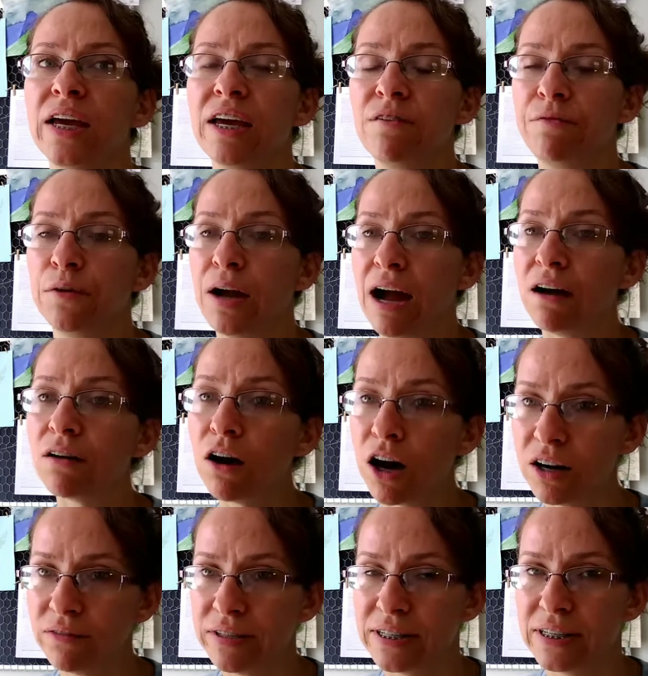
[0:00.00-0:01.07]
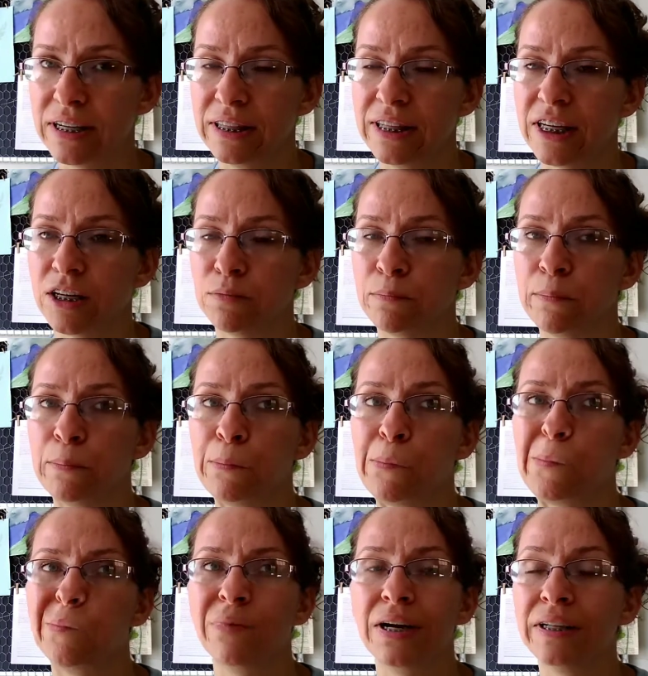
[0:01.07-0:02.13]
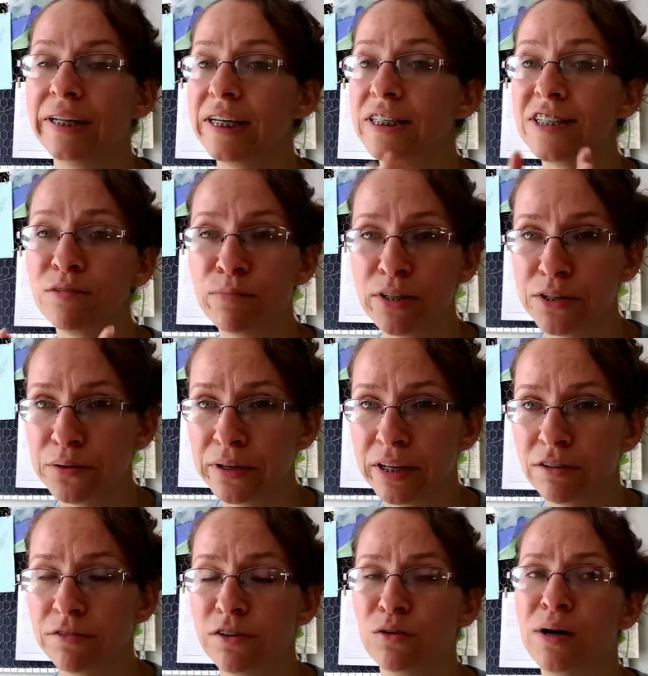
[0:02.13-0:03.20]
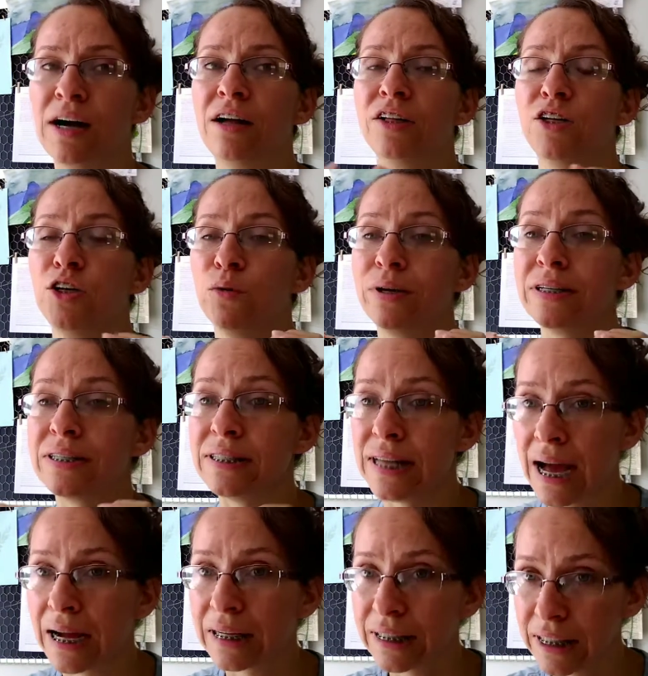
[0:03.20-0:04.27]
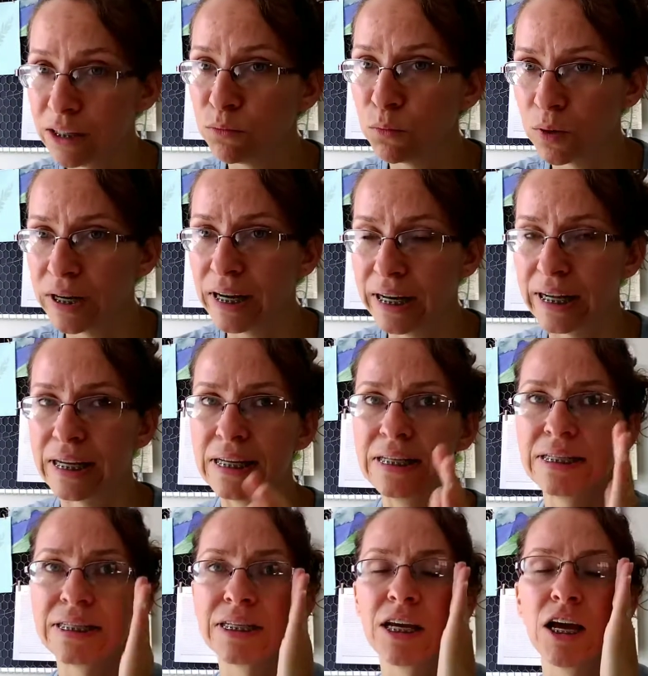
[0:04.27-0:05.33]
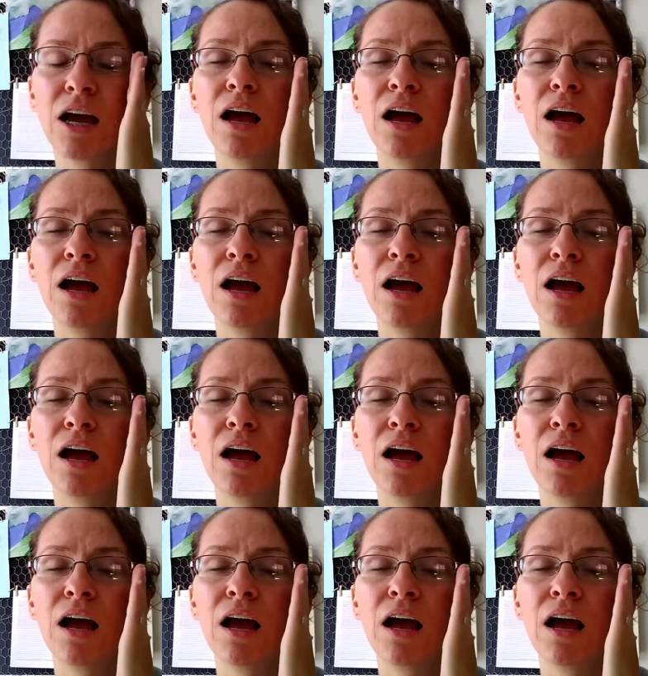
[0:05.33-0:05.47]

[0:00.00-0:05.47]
if you're out harvesting them, unless you've been doing it for a while and you know exactly what it is,